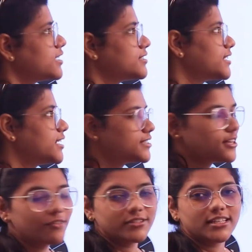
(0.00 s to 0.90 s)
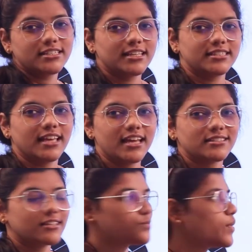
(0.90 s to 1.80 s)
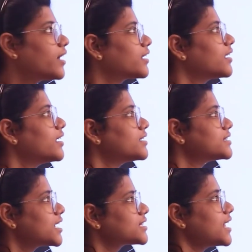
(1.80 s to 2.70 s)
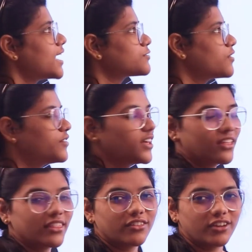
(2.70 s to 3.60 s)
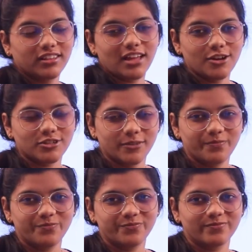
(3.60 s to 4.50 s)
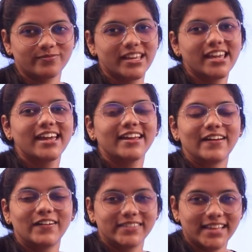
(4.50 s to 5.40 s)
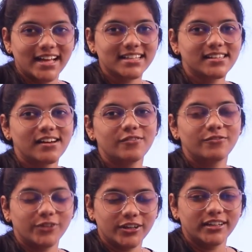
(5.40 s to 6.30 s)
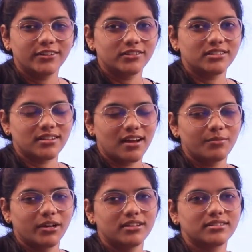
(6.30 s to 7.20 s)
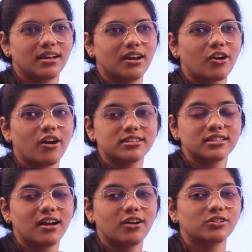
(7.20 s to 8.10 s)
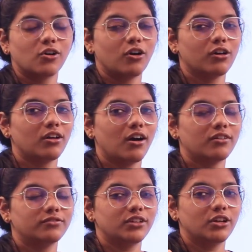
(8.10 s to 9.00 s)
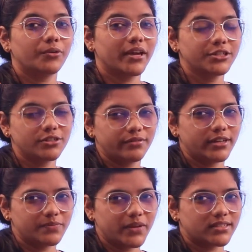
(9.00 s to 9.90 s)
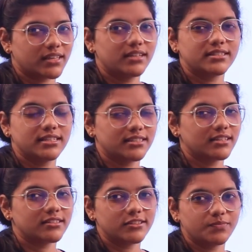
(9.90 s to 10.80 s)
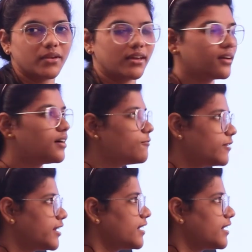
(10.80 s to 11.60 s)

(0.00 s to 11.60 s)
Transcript: Consultancy Services, TCS, is paying 6,53,000. Now that's a really good start, because crossing out all of the location-wise pay scale, TCS is paying a very